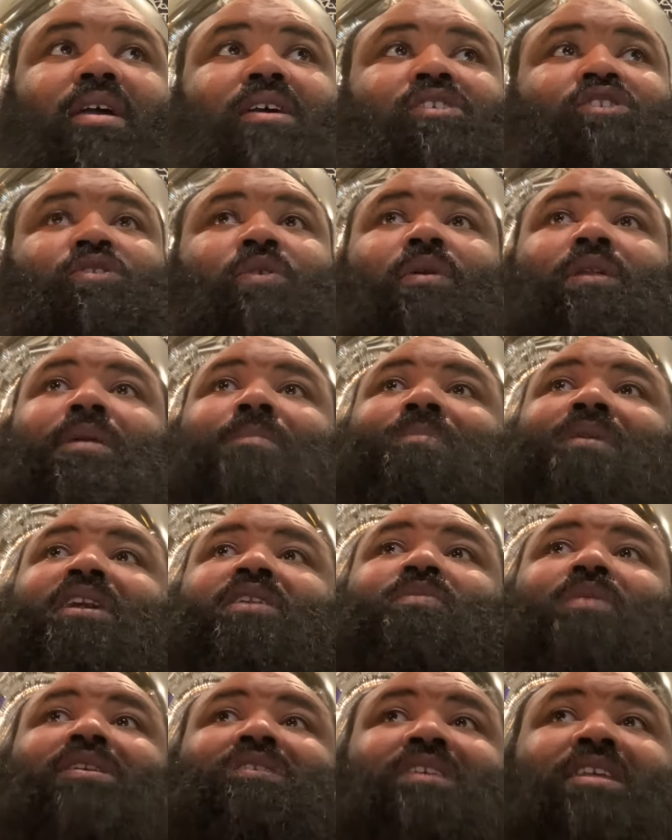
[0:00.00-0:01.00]
Joel Embiid
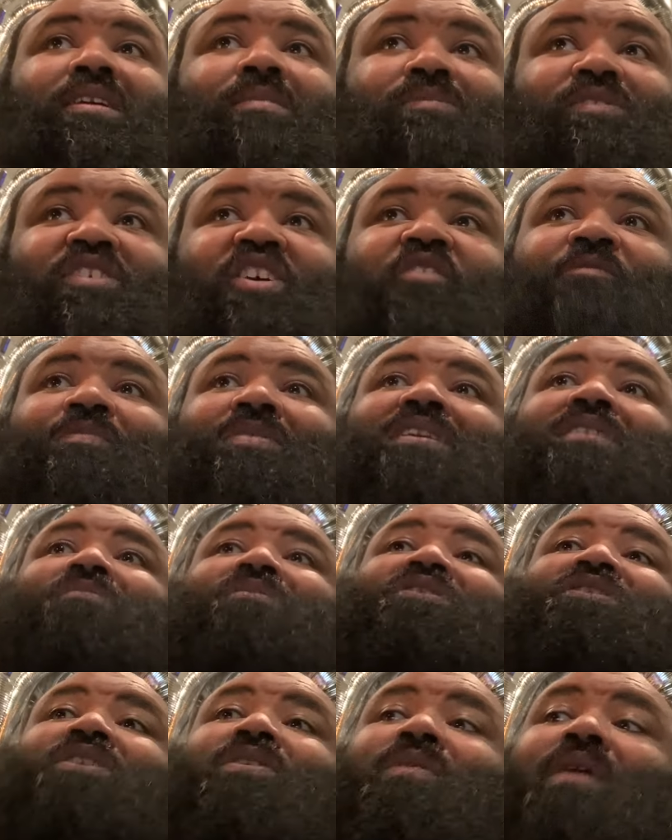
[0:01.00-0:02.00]
wasn't himself, but he was
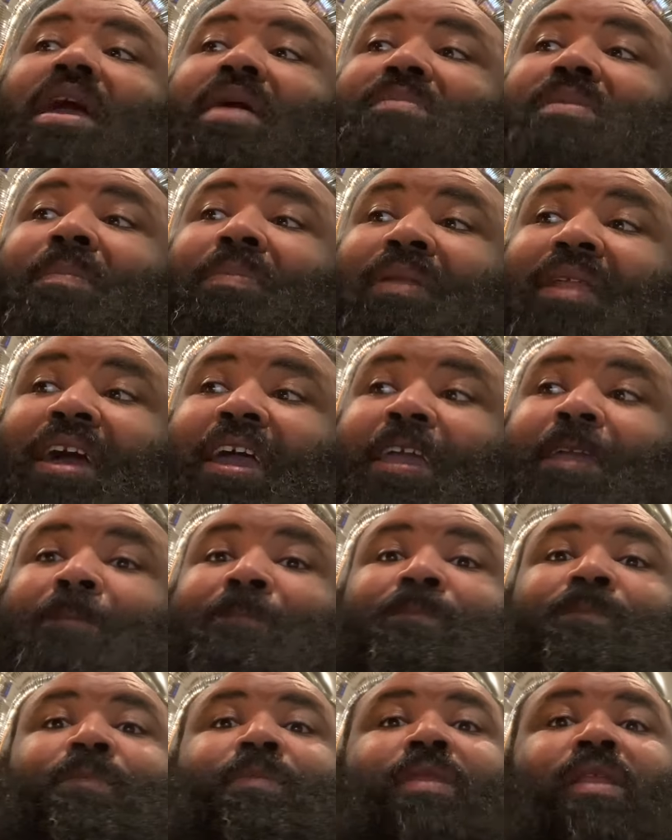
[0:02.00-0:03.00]
still able to play.
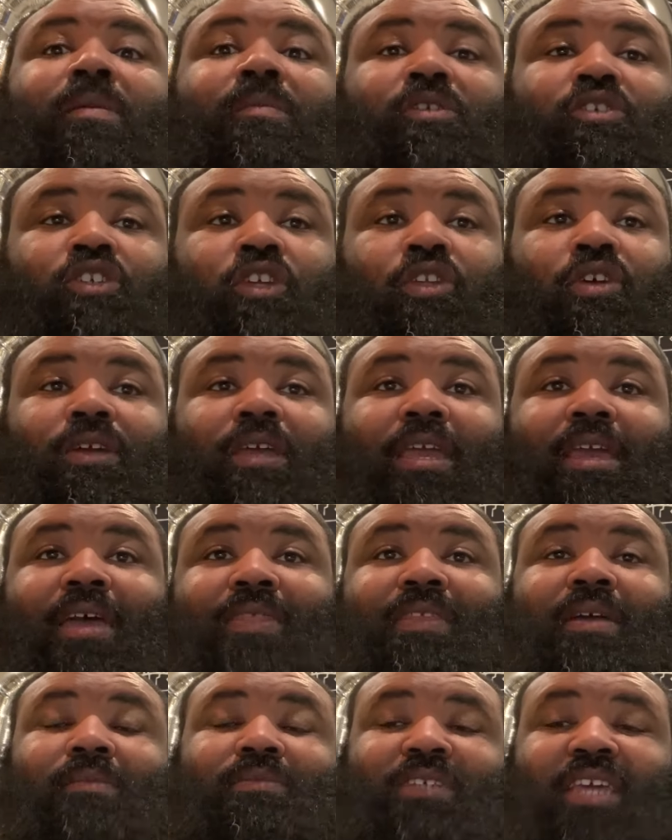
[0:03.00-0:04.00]
But you're looking at
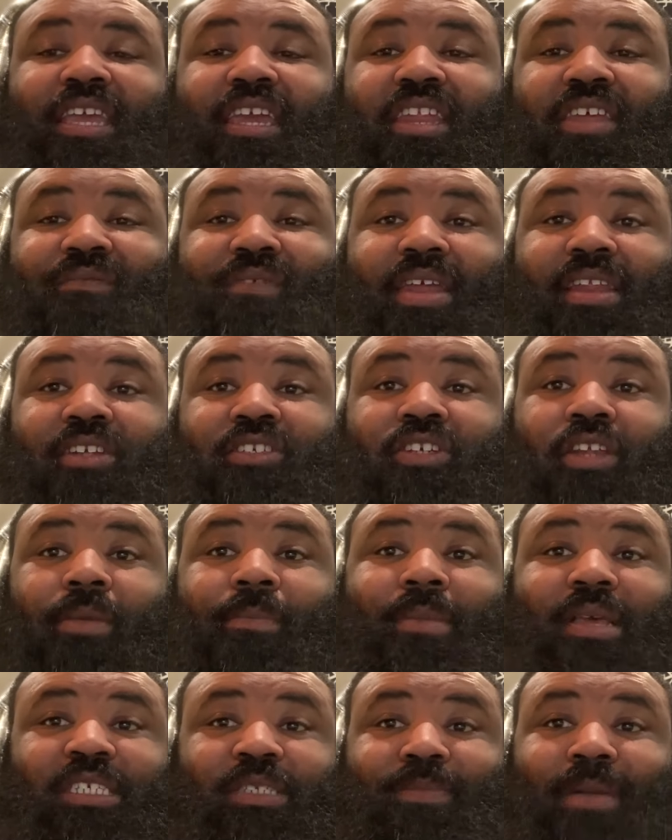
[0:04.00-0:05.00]
them taking advantage of the
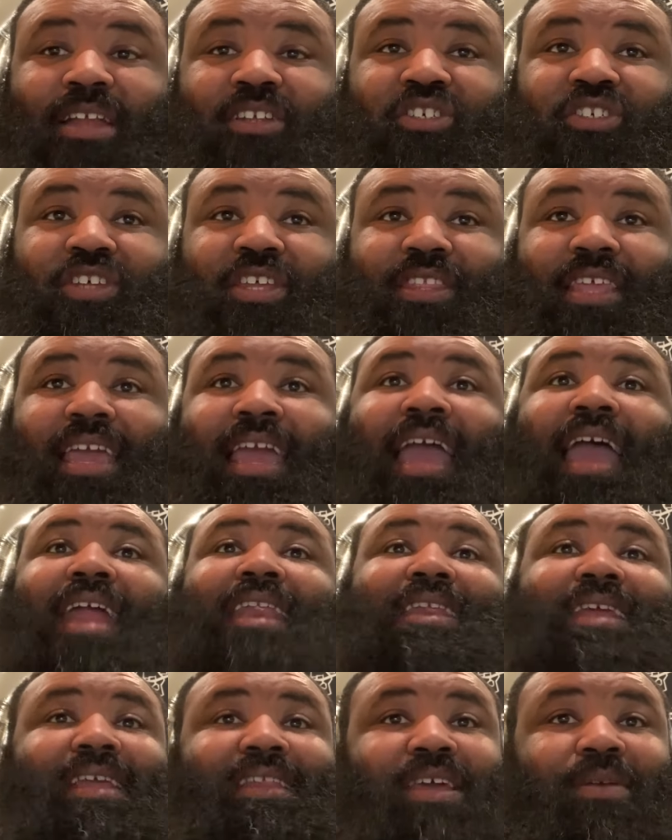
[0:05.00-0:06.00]
mismatches that they had,
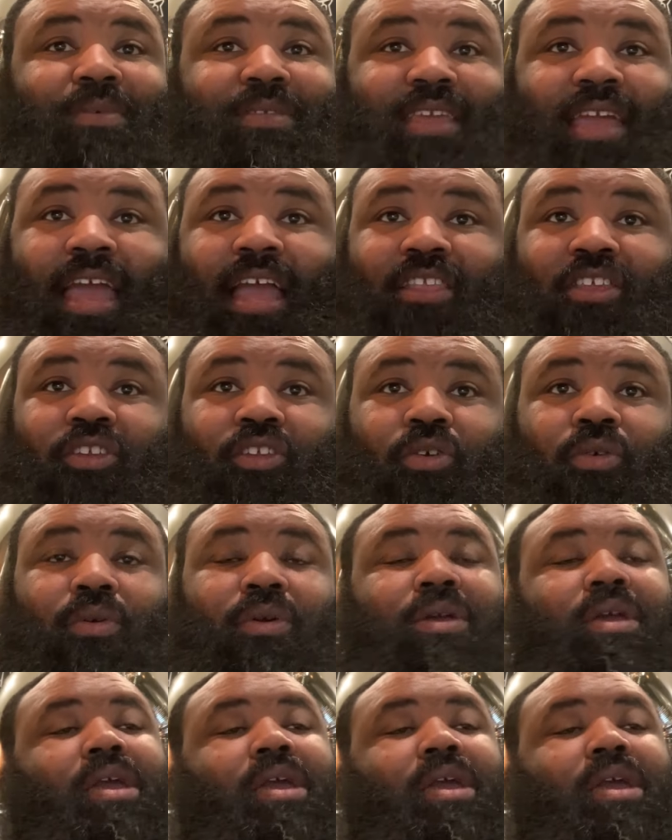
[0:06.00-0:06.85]
and they did what they had to do.